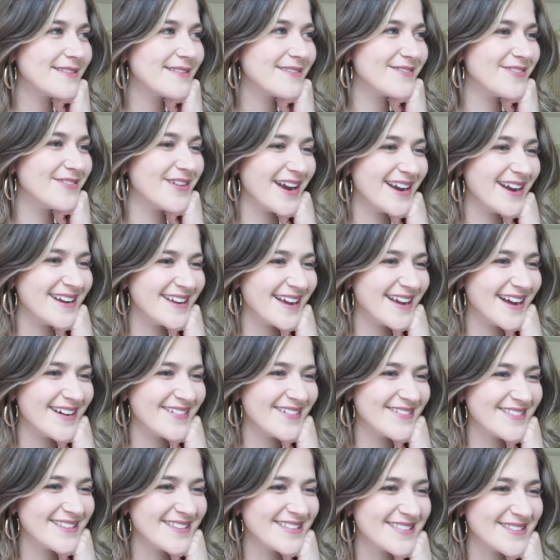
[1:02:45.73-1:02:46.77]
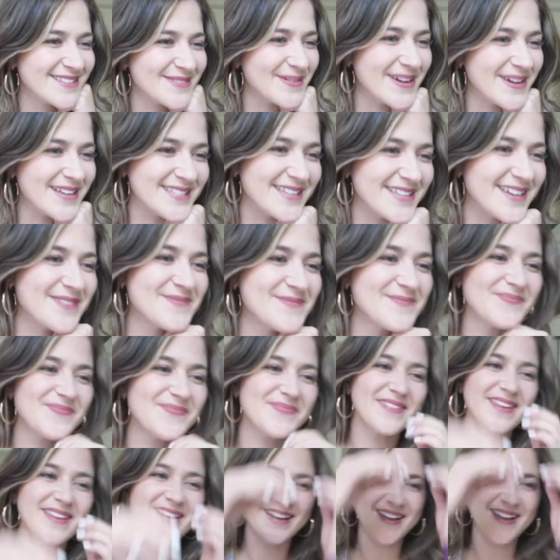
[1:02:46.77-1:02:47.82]
right now. This is amazing.
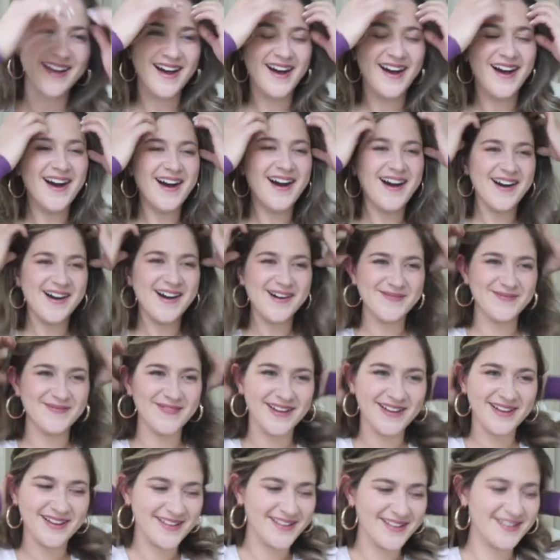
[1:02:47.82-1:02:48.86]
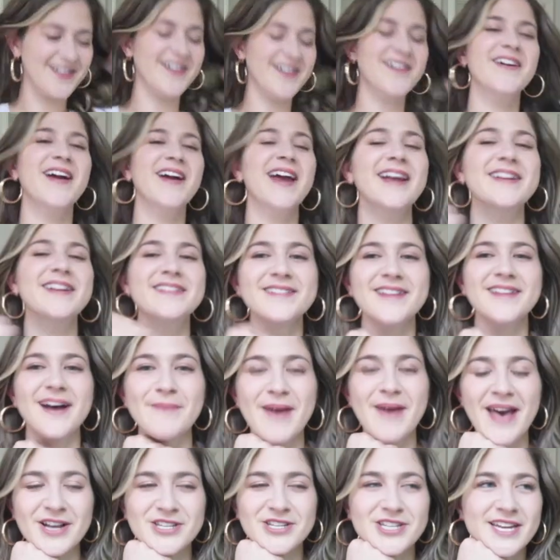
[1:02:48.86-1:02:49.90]
All right, I'm
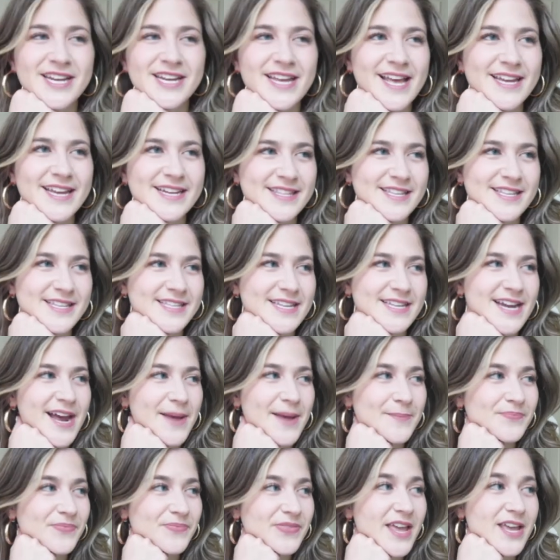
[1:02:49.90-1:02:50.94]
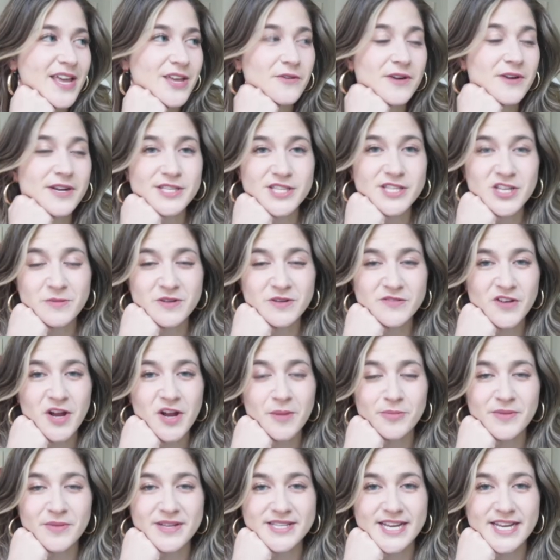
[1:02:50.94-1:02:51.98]
actually going to end it this time. Thank you guys so much for
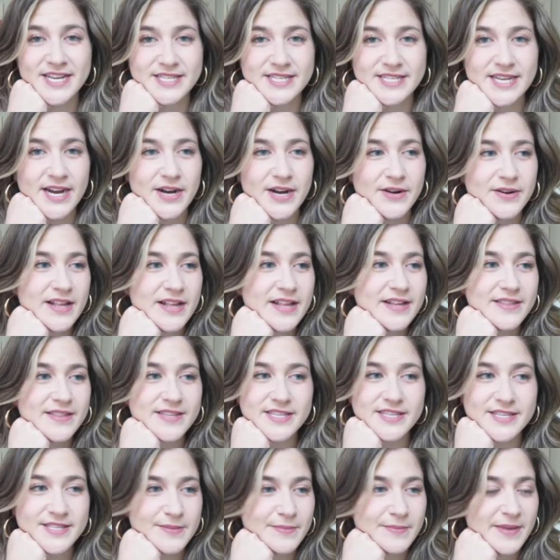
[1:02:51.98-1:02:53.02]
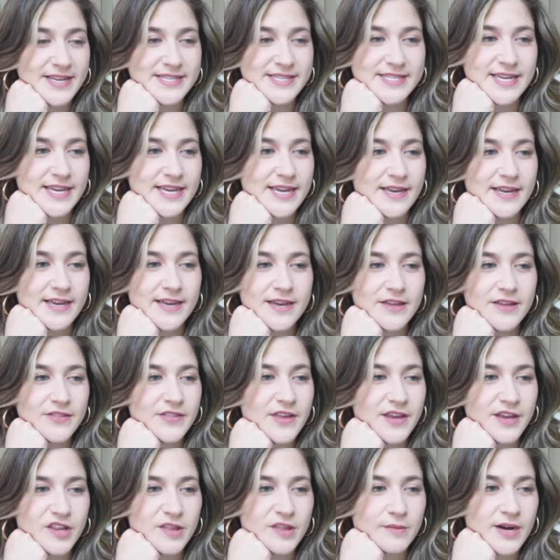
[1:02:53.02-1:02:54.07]
helping me test out. This is amazing.
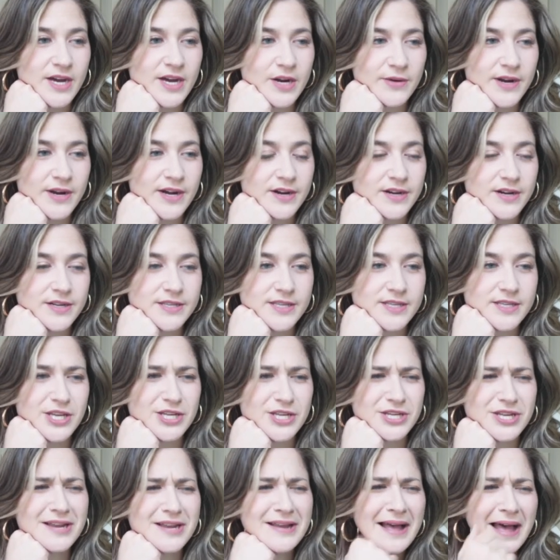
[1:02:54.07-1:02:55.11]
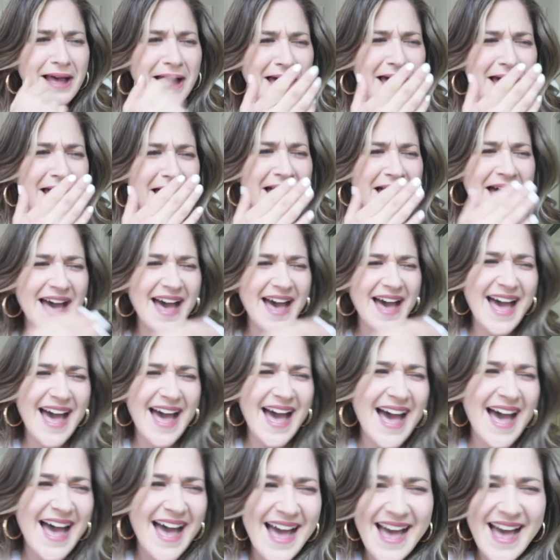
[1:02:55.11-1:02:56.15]
Thank you to the moderators.
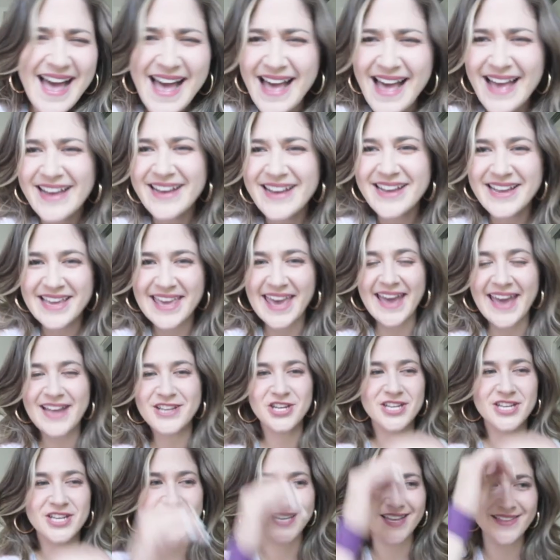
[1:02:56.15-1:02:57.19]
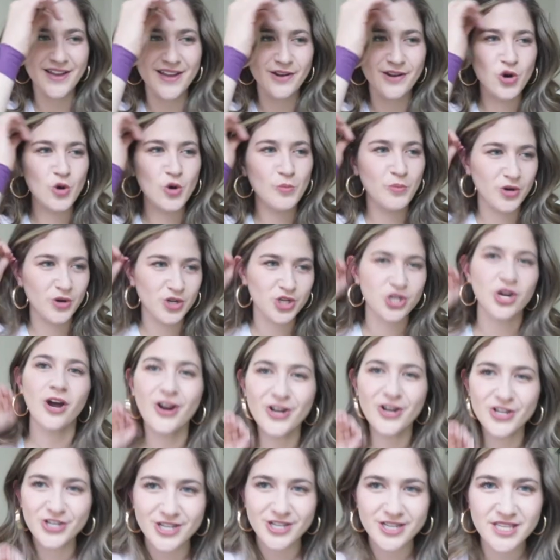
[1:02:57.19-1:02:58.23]
Kate just said that Cooper
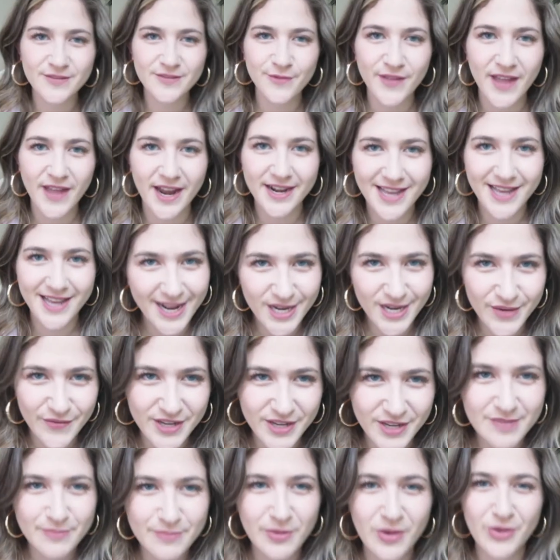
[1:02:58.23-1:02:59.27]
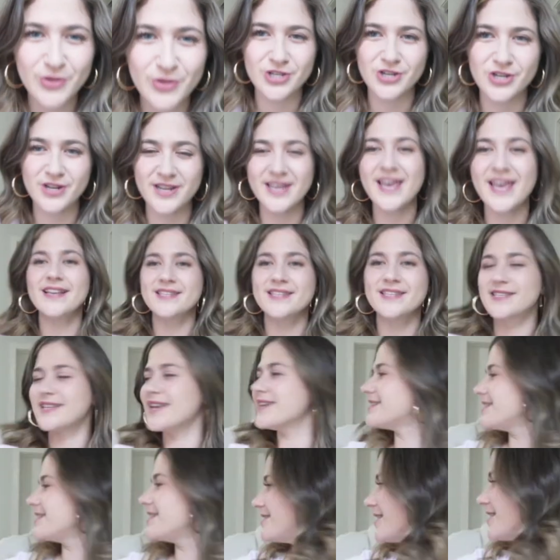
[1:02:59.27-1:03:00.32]
charges for that kind of exposure. Yes,
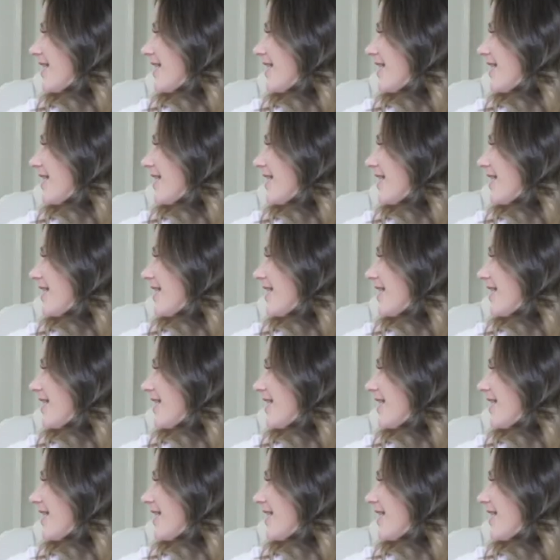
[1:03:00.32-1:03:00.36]
yes, he